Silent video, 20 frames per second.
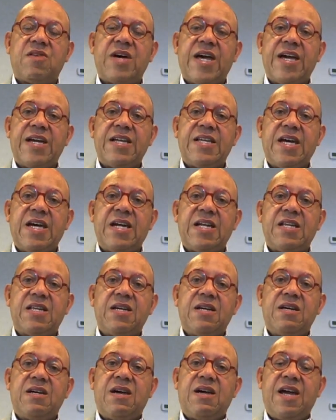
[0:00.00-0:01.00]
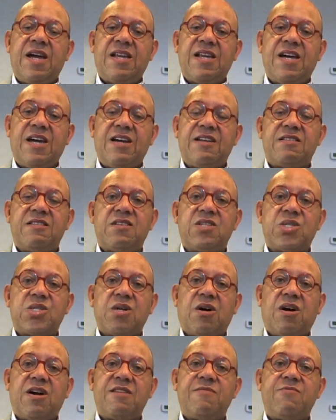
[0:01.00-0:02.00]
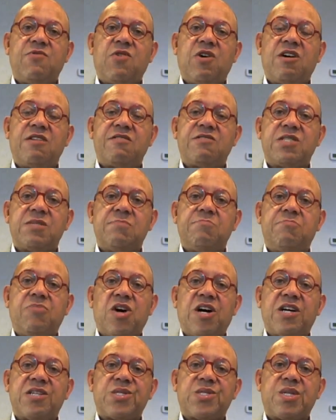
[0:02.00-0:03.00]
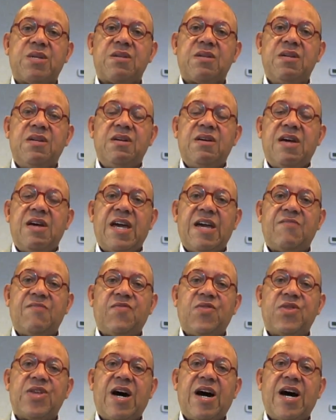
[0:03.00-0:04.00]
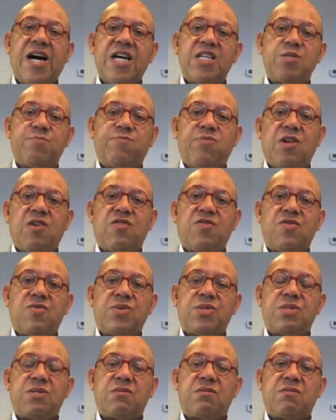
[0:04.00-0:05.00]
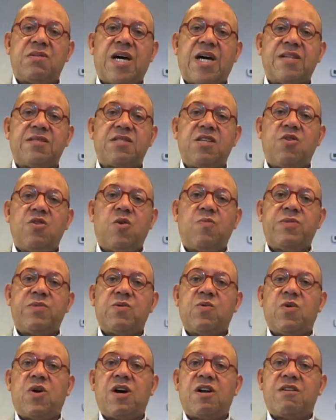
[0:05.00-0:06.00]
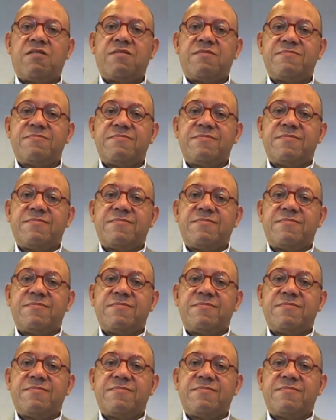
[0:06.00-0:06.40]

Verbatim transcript: 8888. This is Arnie Waters in Boston. Aim for the ice blows, not the open water.